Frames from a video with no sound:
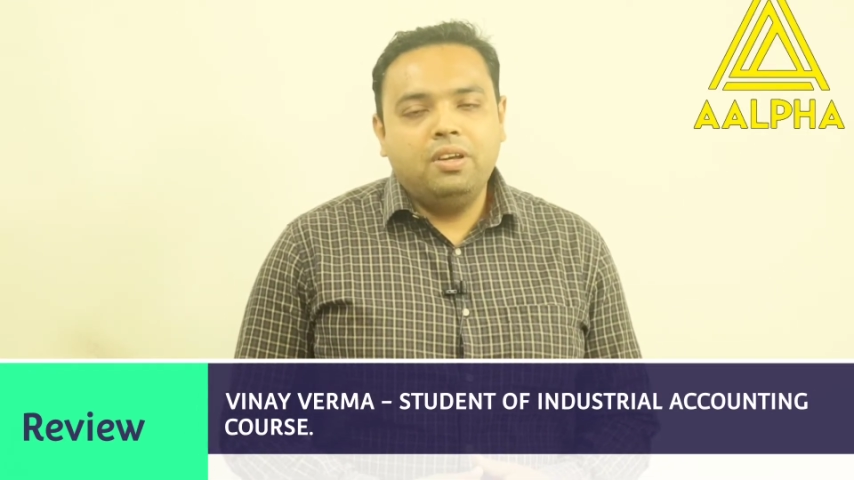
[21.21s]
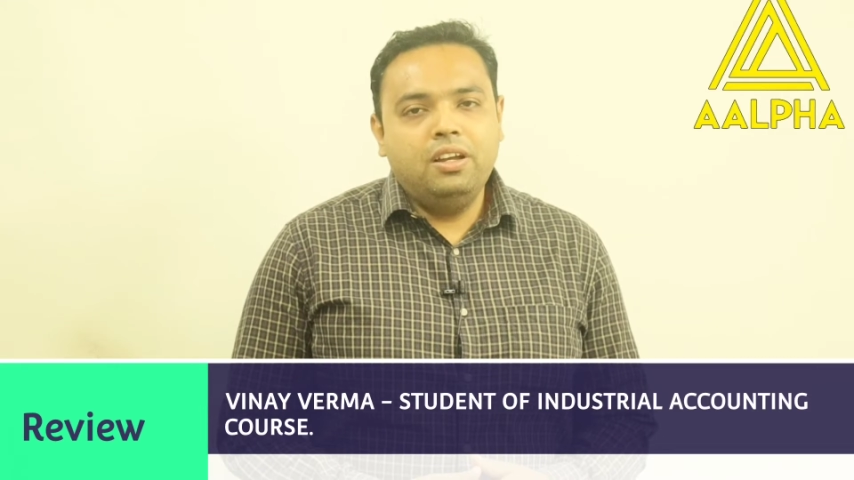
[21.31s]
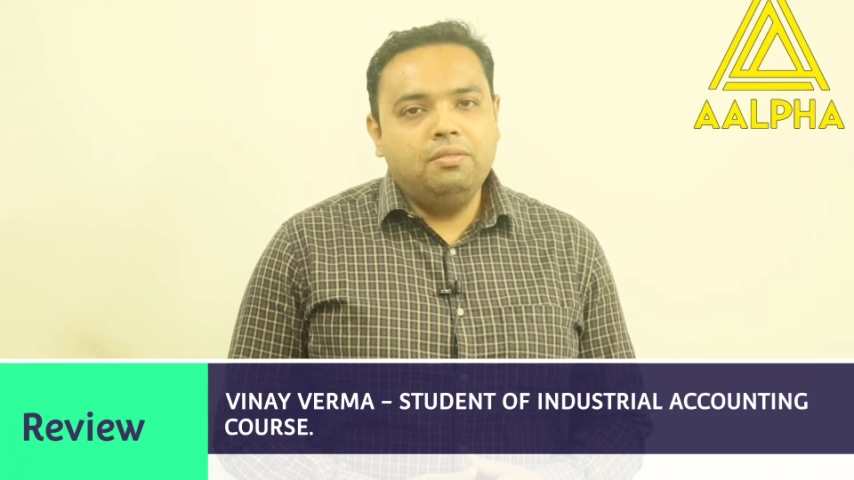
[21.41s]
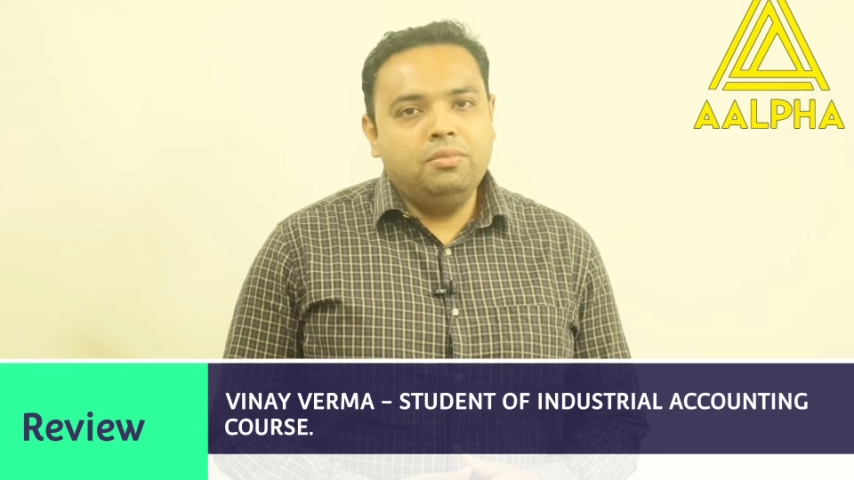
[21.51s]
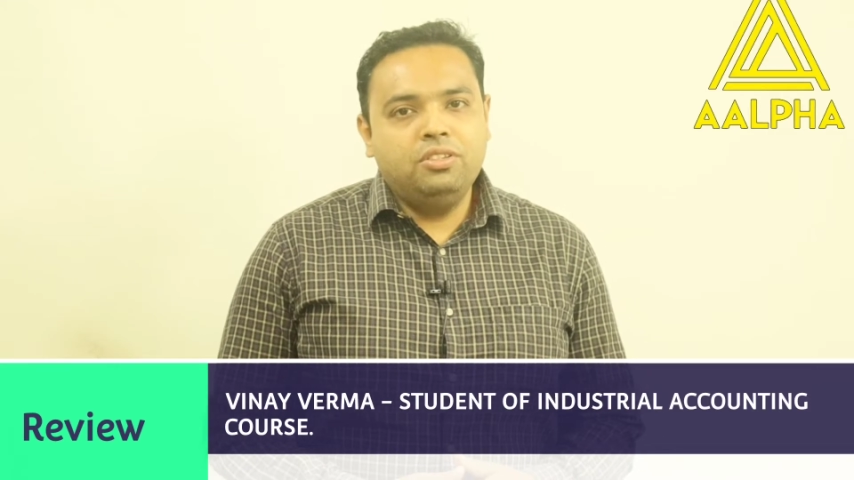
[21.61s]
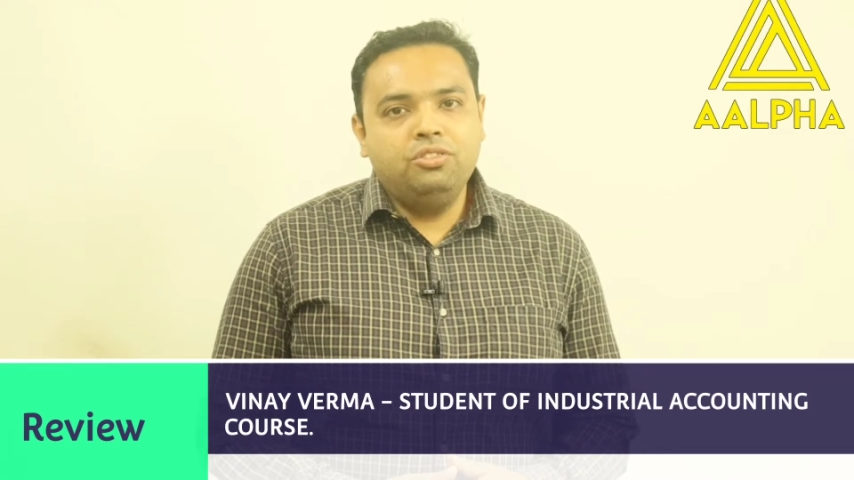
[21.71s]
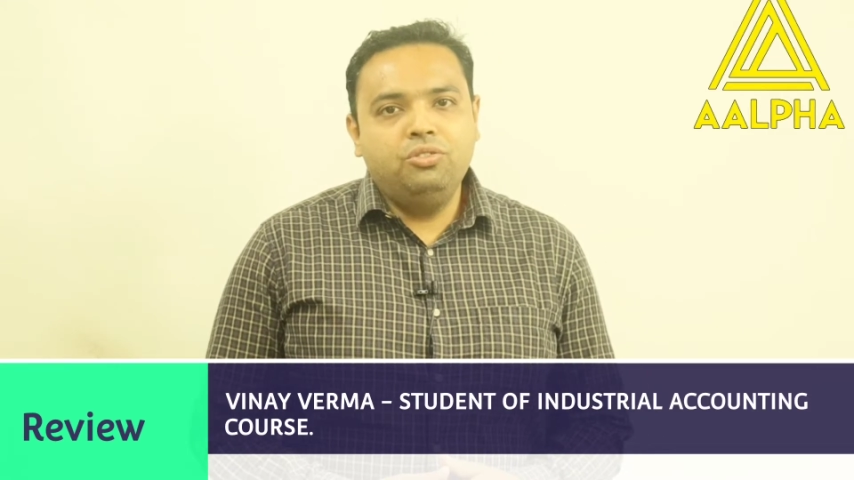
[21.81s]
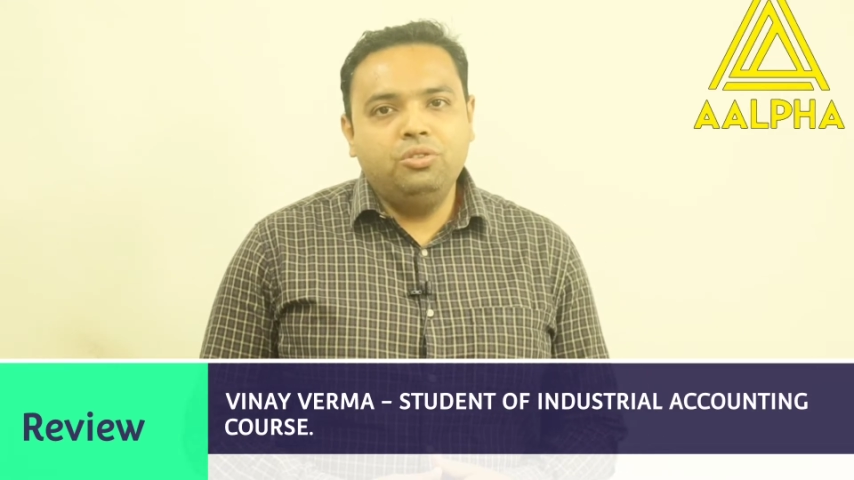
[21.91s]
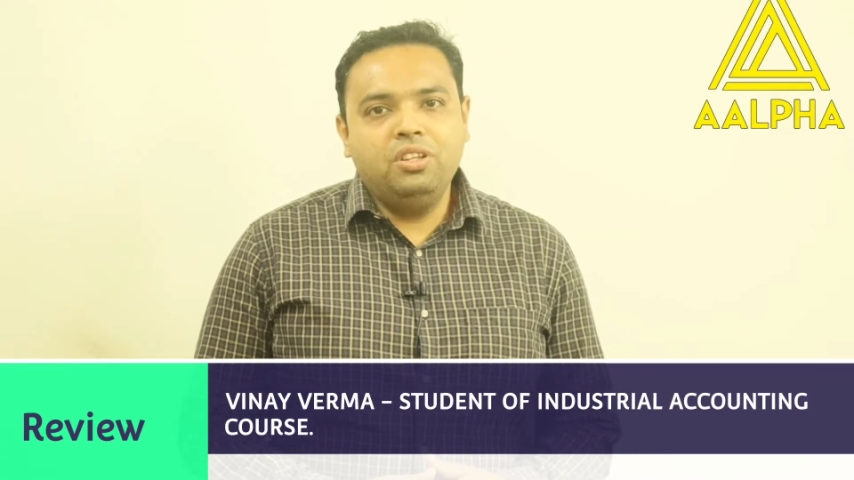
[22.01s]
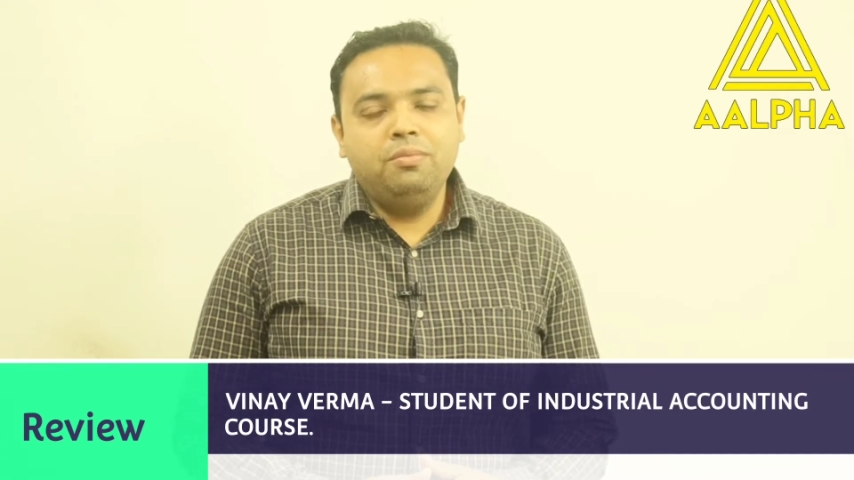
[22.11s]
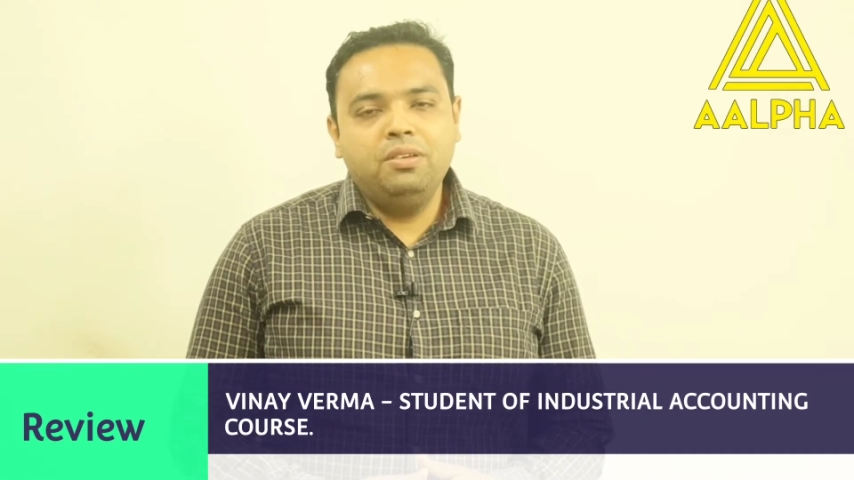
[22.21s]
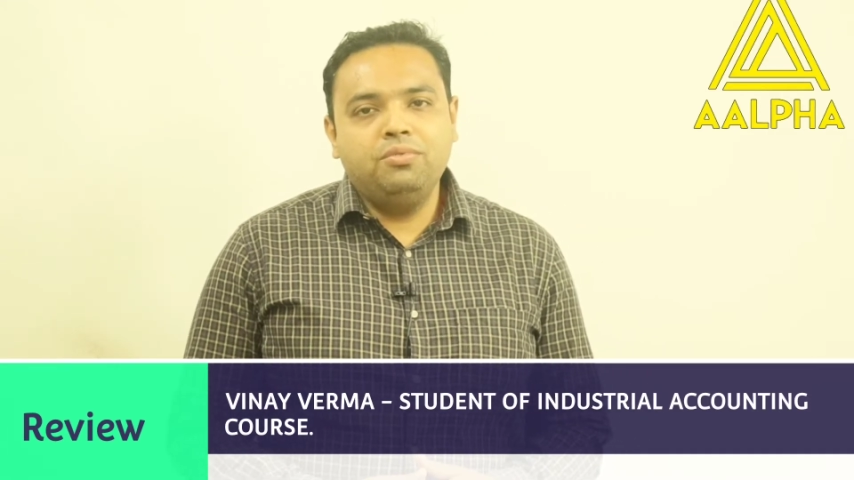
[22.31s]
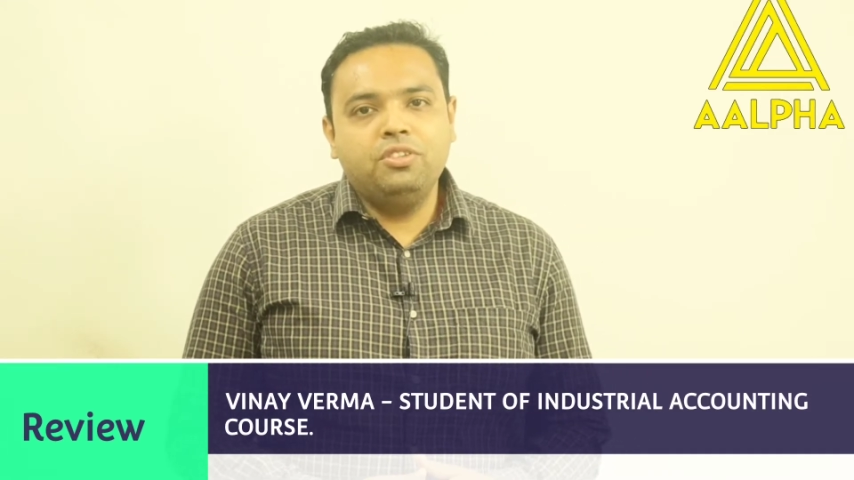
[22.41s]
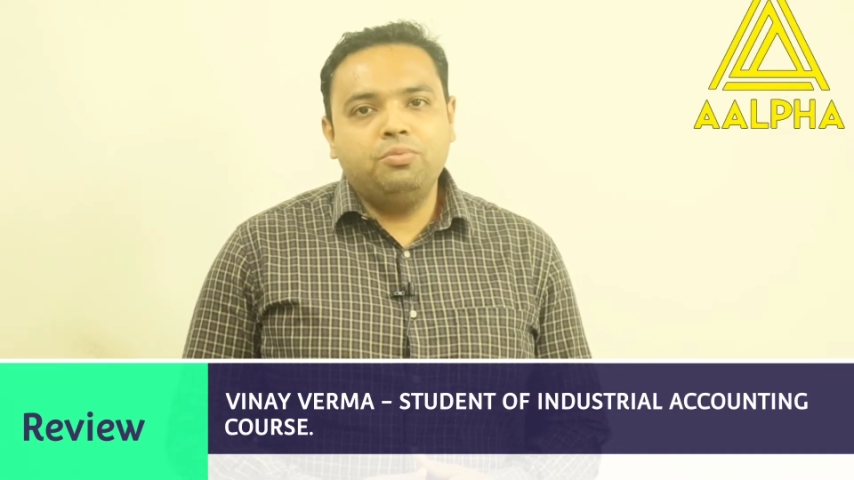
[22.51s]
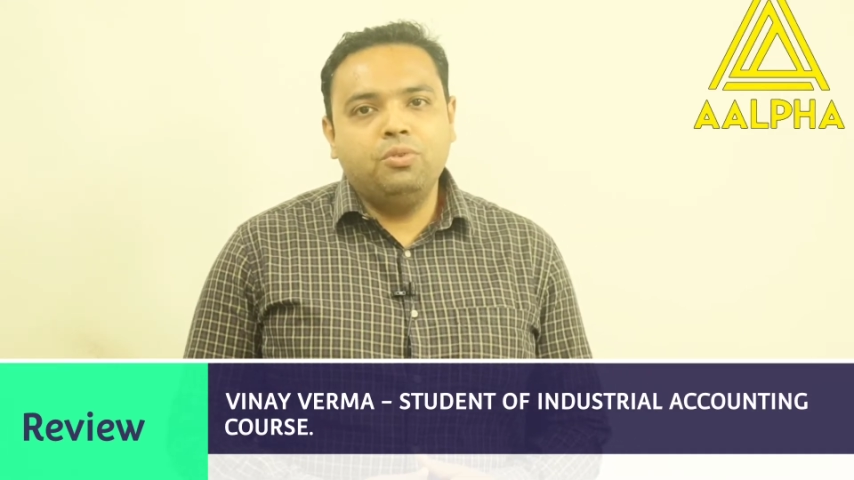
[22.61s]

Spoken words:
And Mrs. Jyoti ma'am's